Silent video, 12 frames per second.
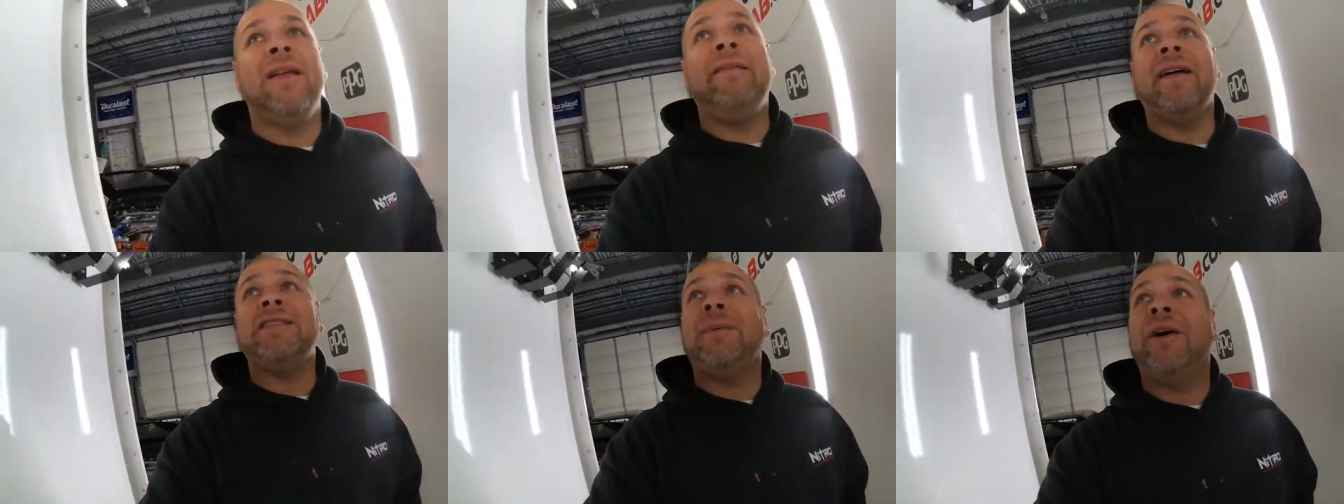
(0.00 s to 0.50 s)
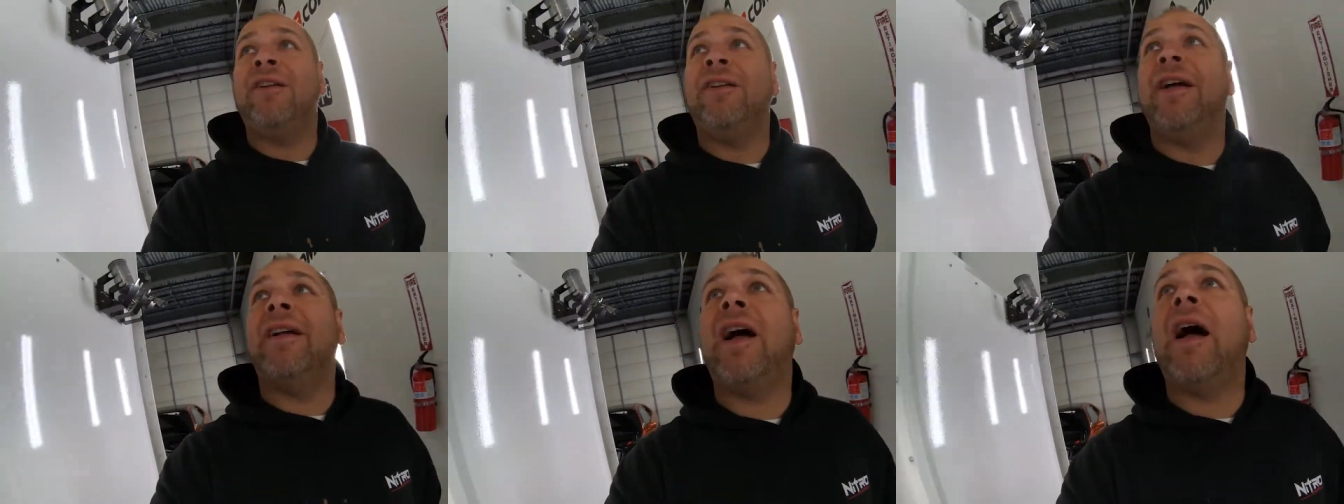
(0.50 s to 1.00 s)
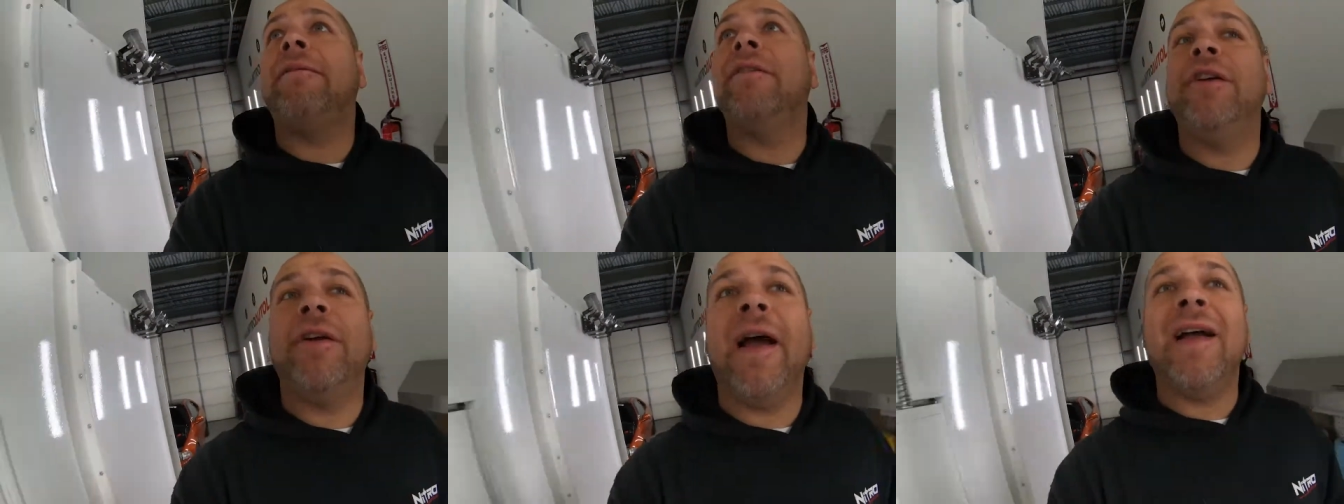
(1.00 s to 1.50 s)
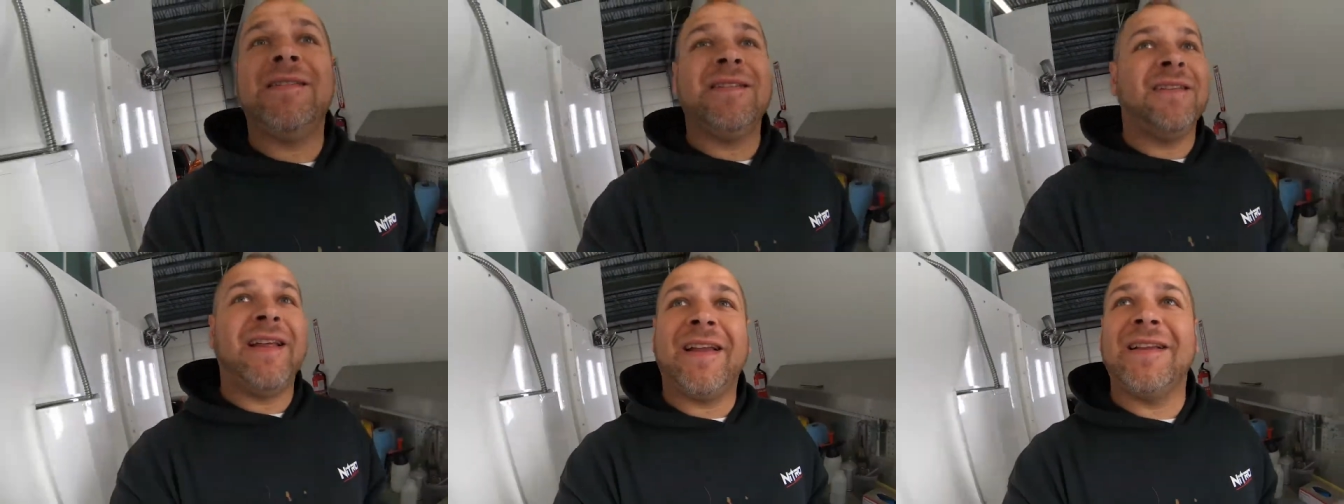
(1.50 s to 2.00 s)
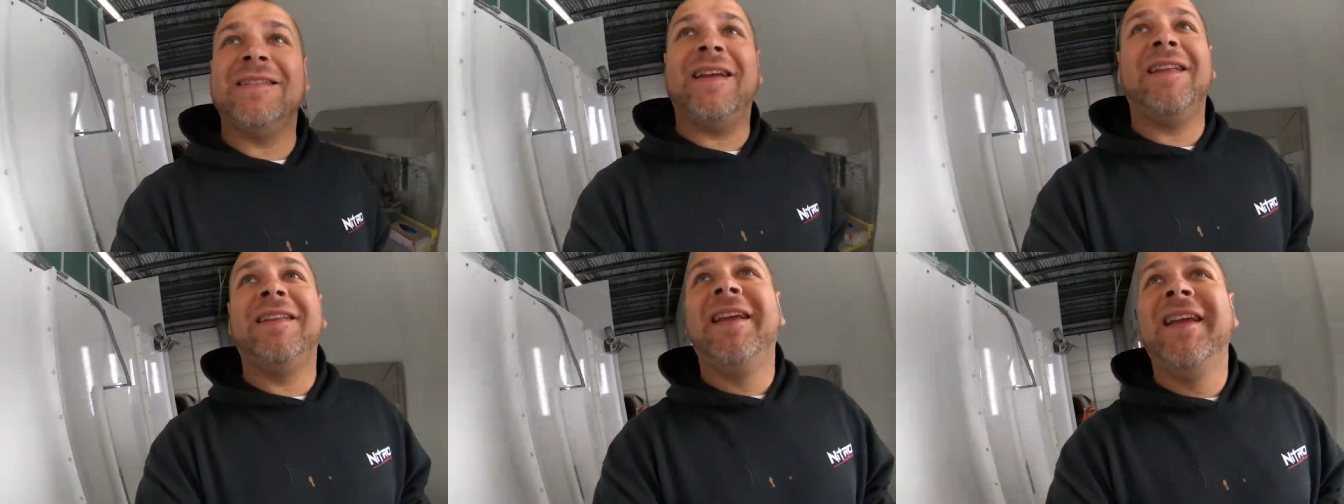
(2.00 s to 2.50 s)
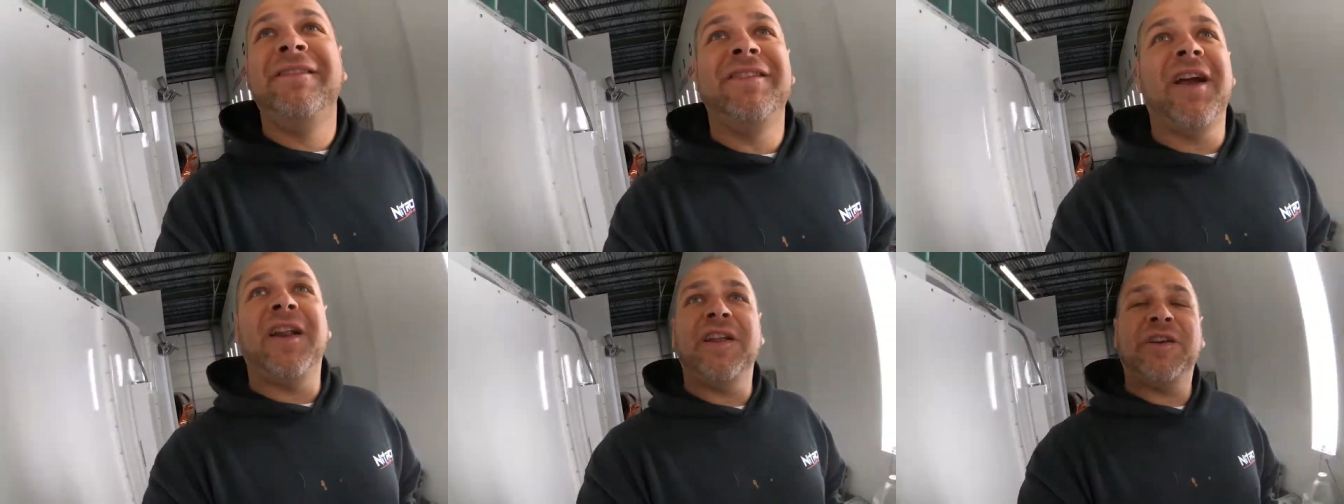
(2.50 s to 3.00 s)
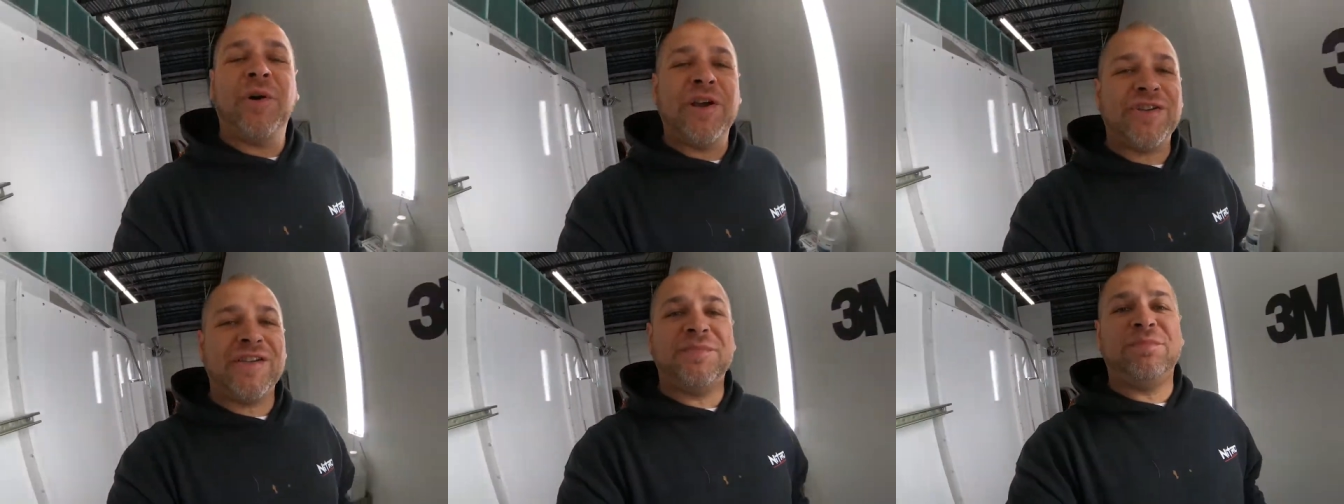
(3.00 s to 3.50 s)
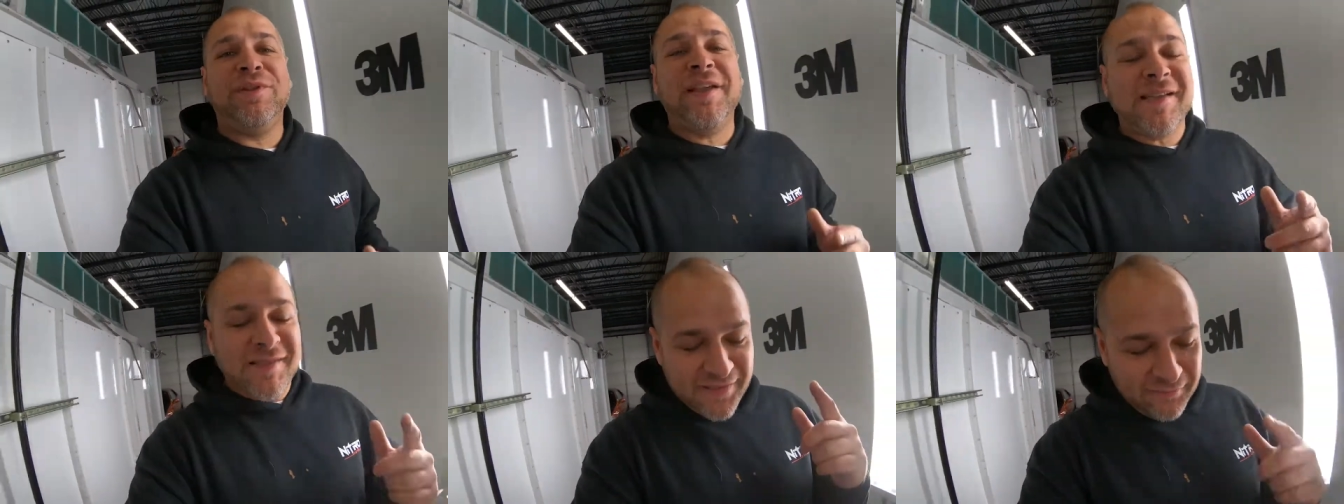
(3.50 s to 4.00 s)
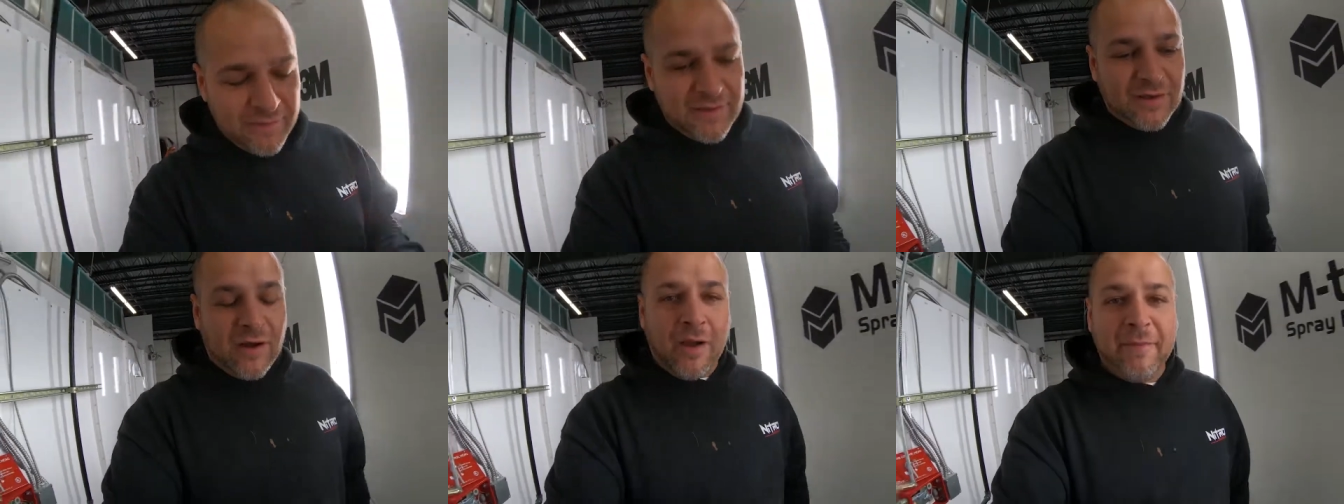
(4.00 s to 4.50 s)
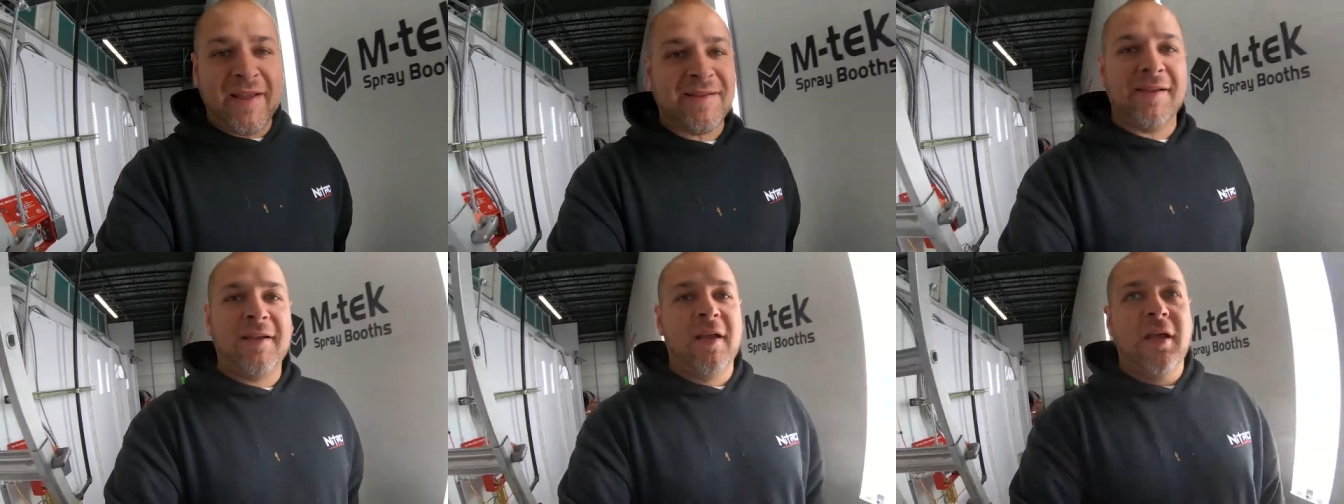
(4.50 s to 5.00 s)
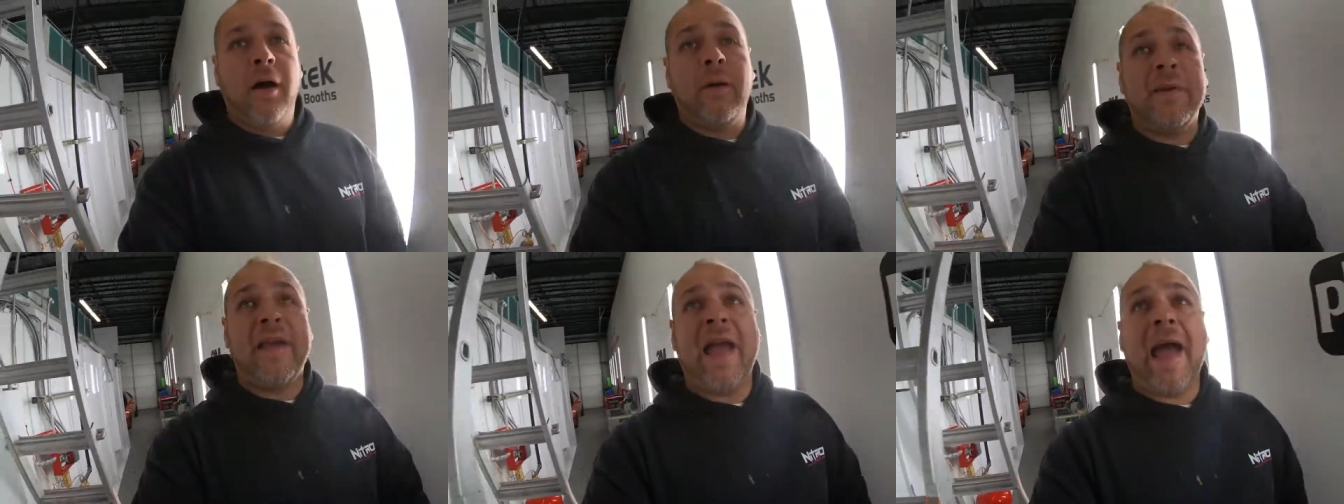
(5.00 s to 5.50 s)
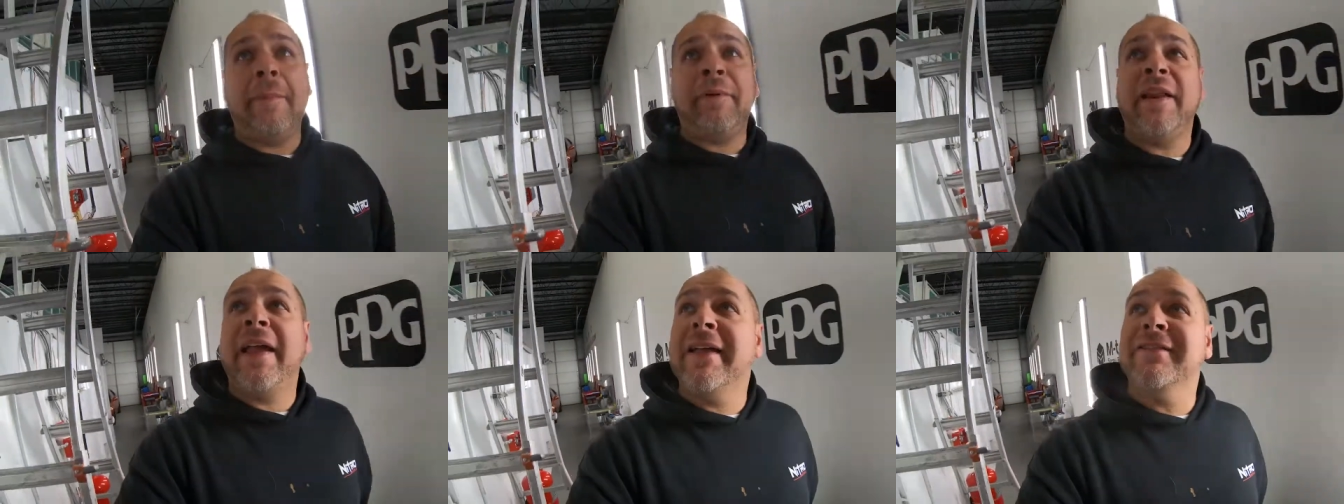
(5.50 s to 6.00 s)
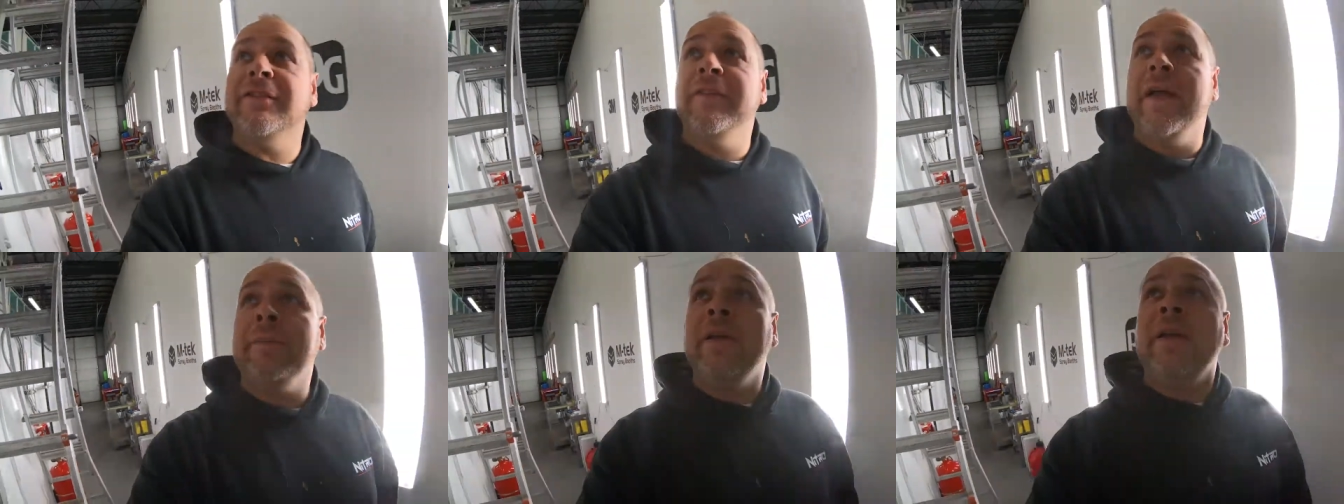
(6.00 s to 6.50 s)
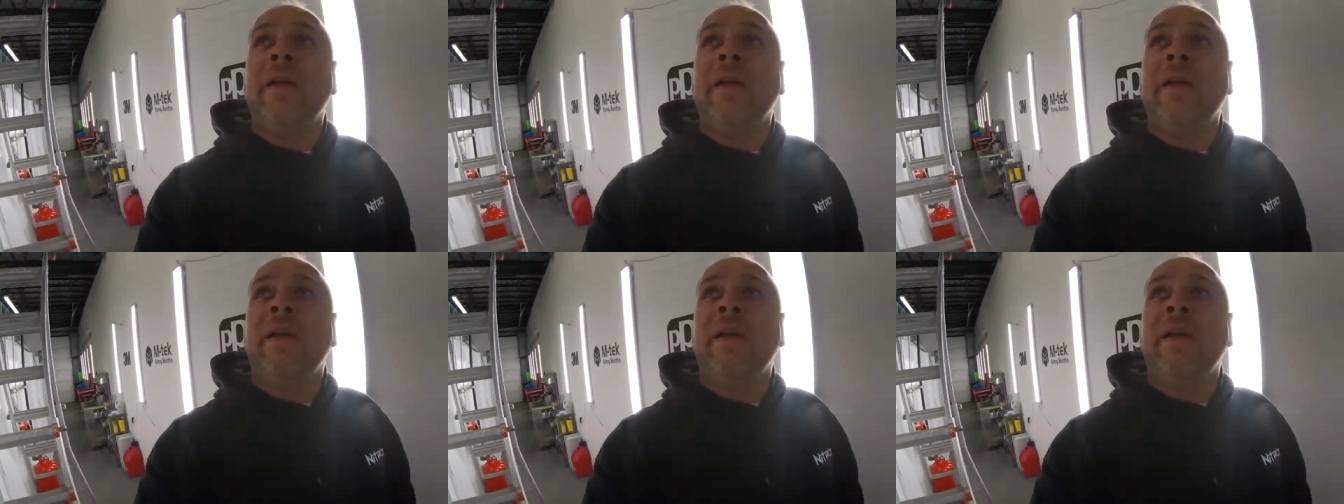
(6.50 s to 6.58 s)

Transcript: that's about all I got for you guys. Like I said, if you got any questions, please leave them in the comments. I'll be happy to answer them.